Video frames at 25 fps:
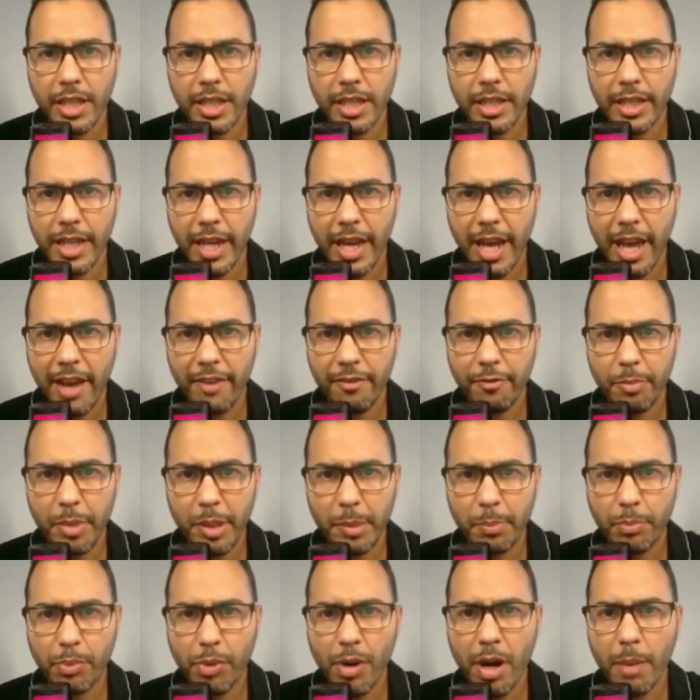they have
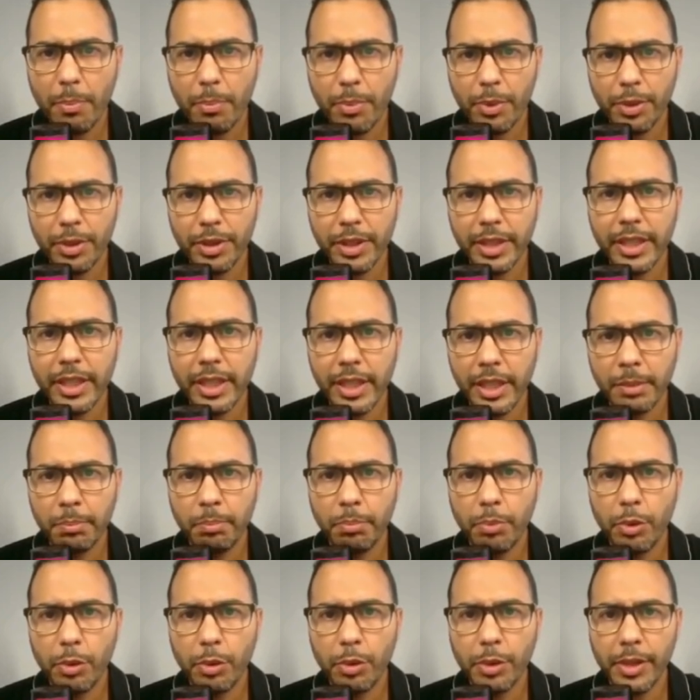been properly
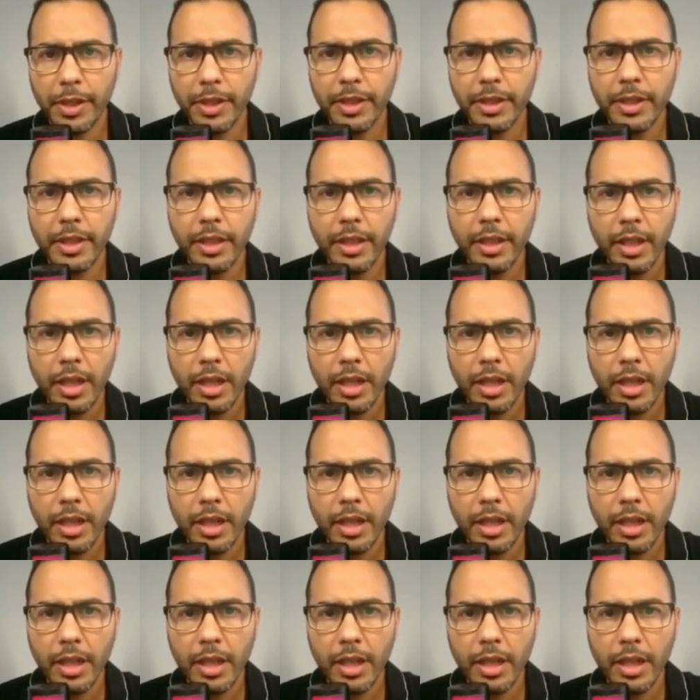imported.